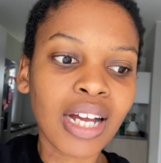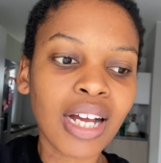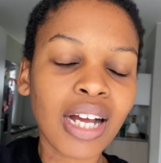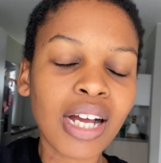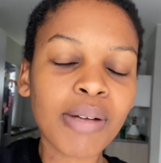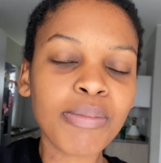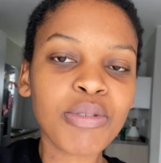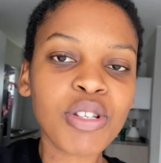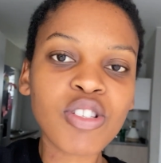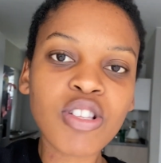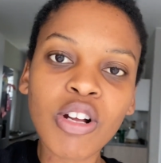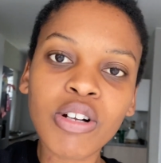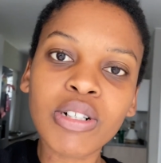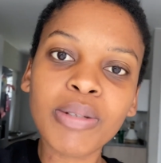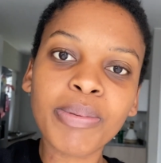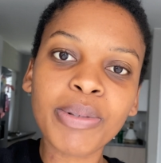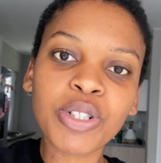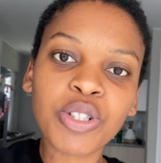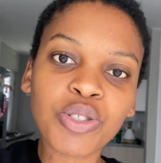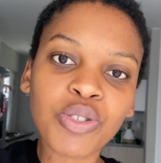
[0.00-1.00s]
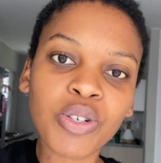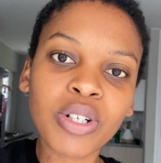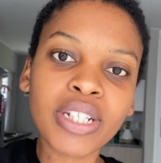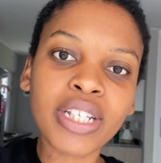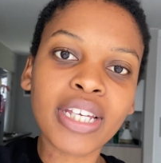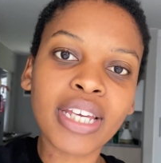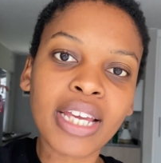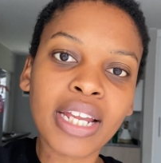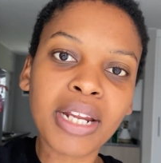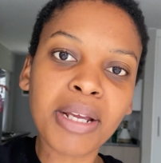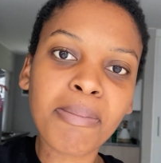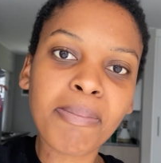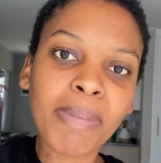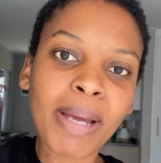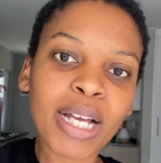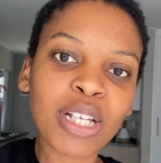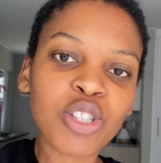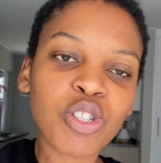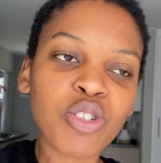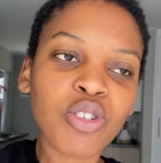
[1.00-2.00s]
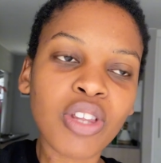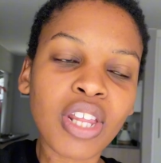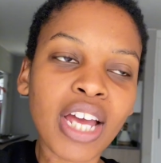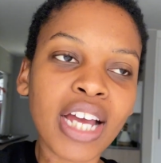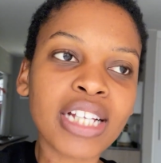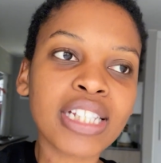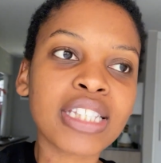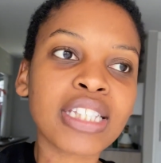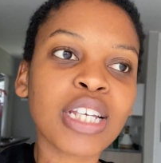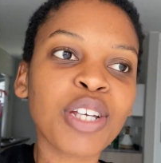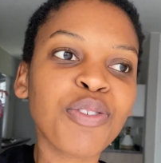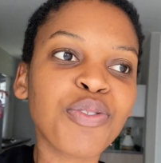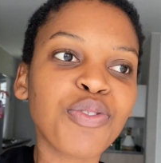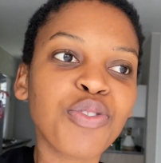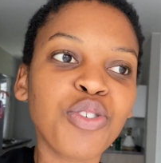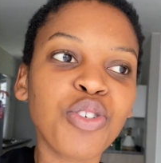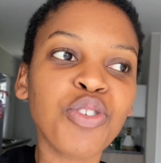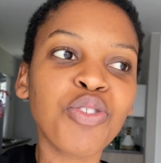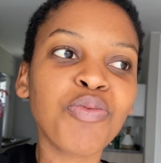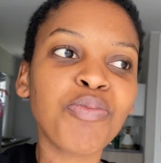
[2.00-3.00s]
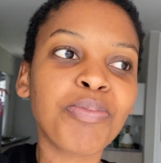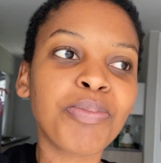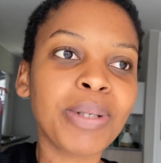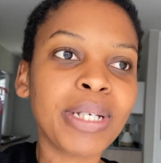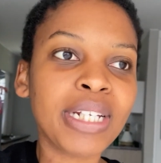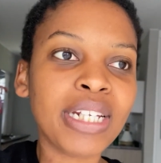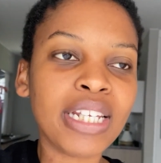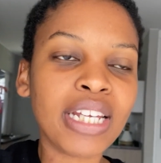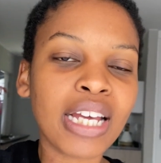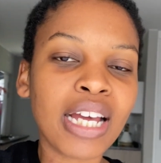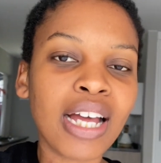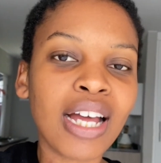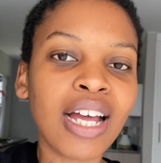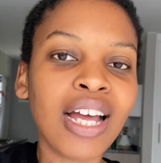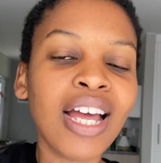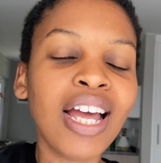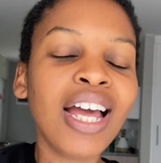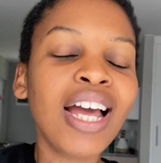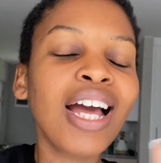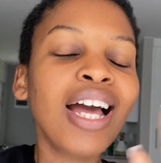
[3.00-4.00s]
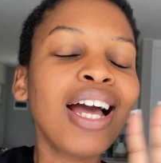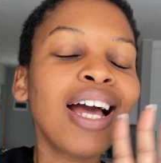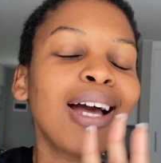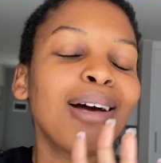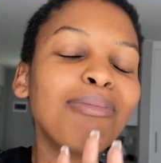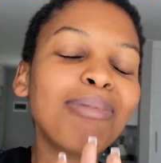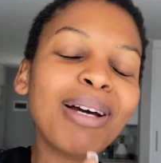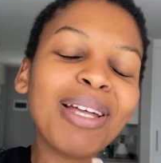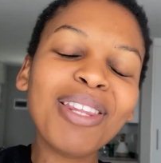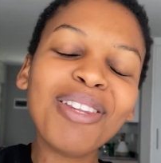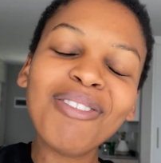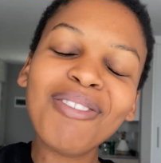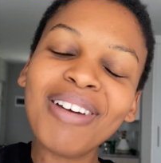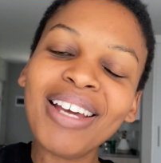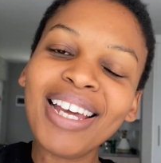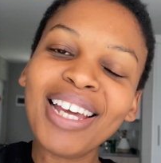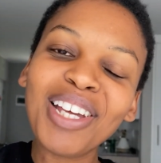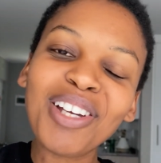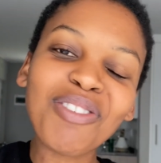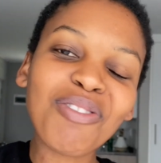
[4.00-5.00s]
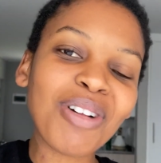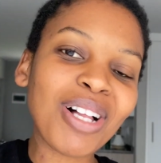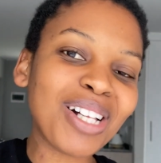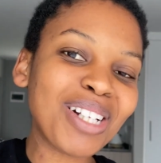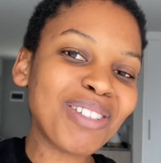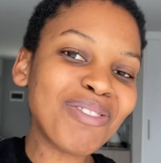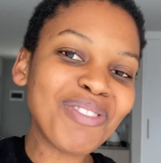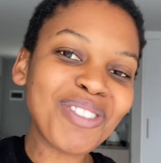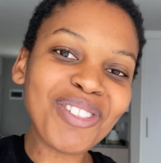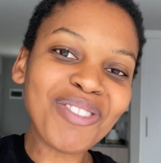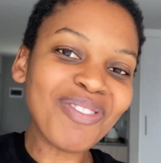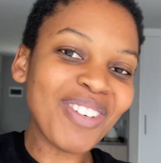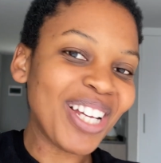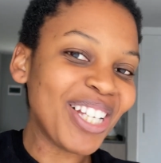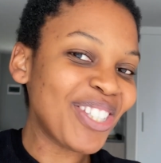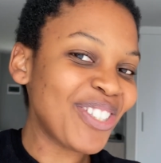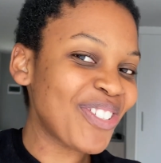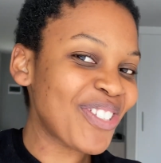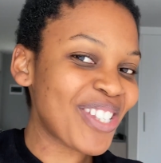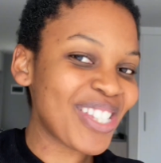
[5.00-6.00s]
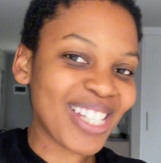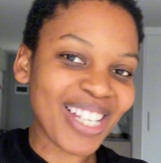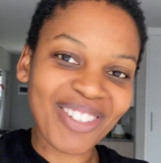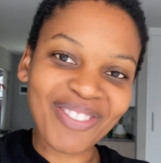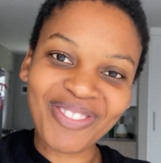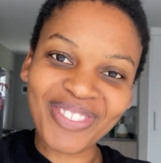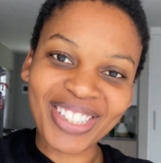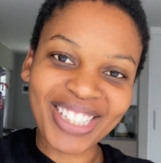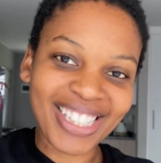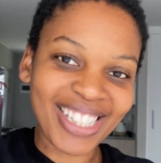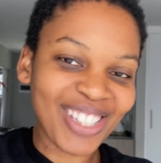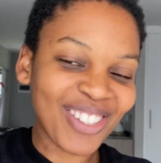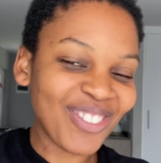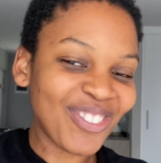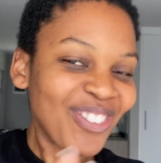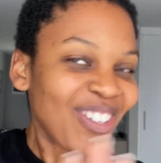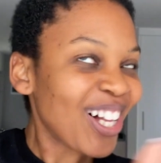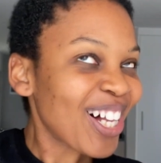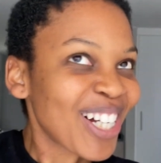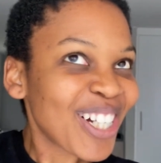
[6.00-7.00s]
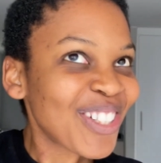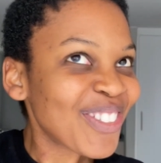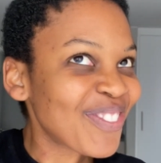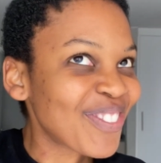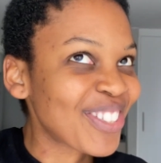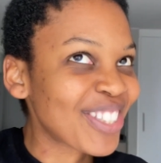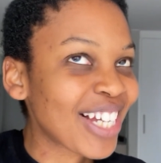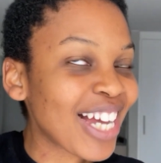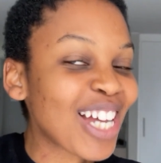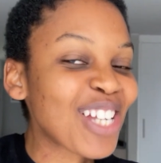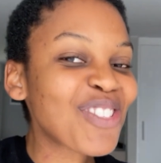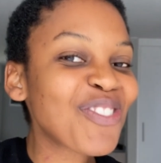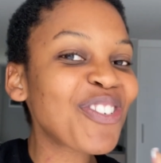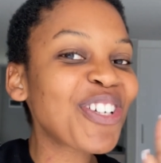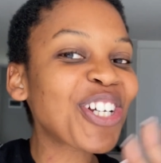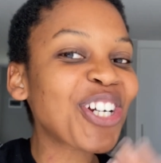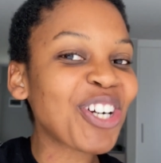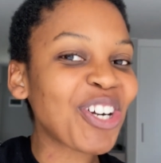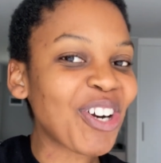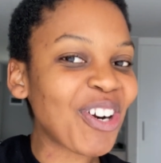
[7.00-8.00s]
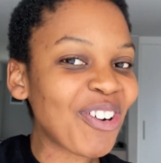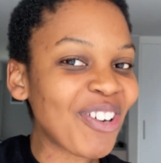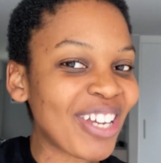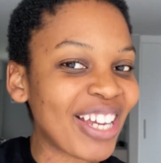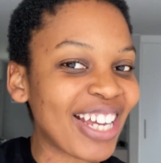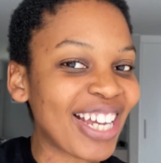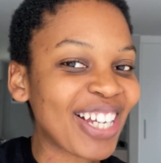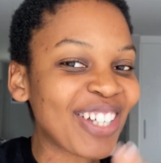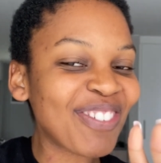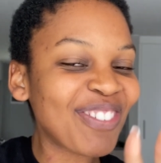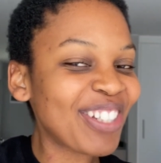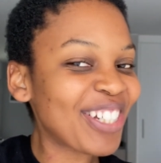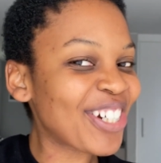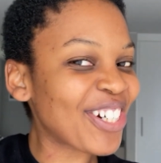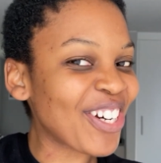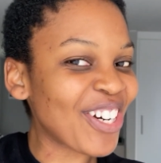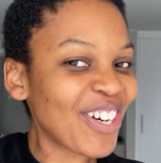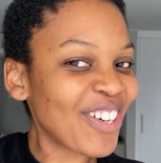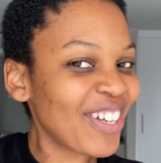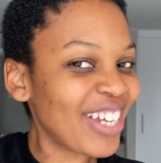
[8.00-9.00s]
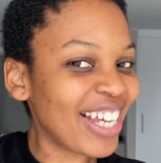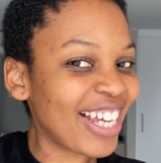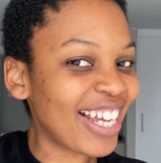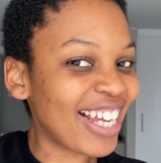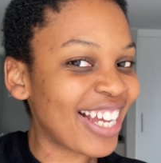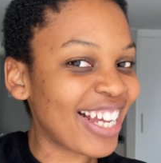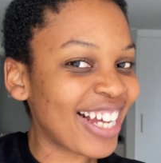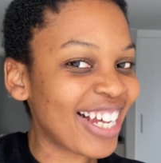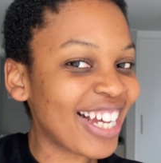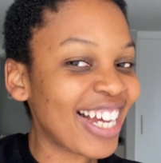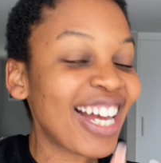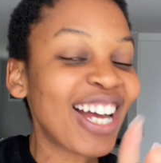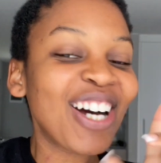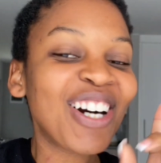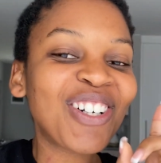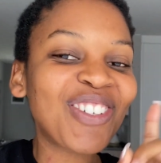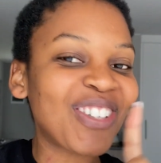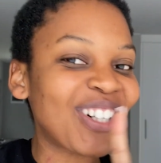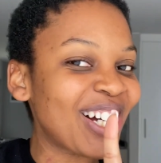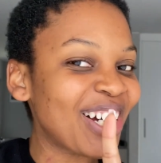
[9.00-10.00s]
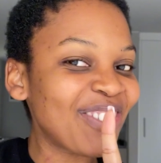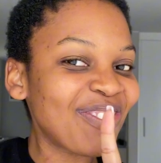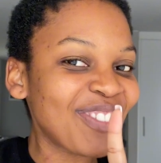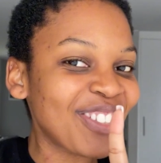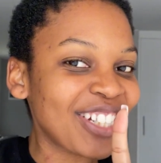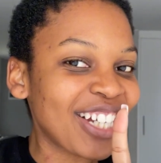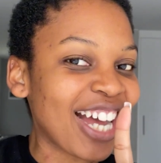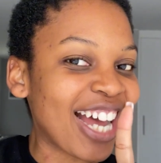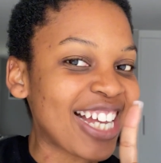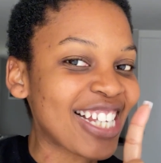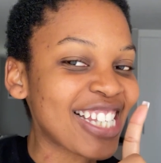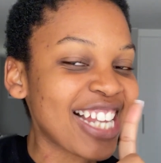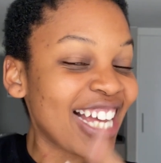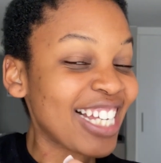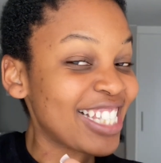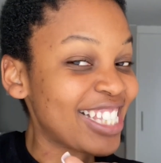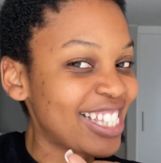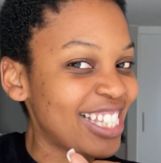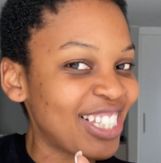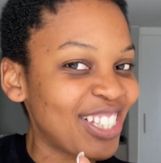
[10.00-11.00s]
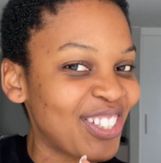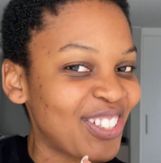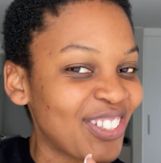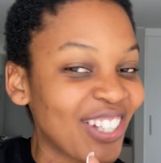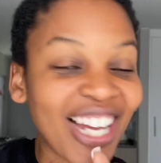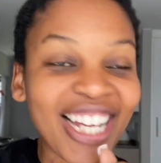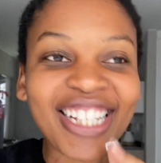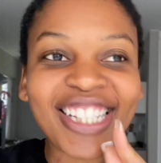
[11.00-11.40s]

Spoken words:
I'm slowly but surely getting back to that. If you've been here, by the way, welcome to my new subbies. Welcome, you guys. We're growing. Welcome, you guys. I see you.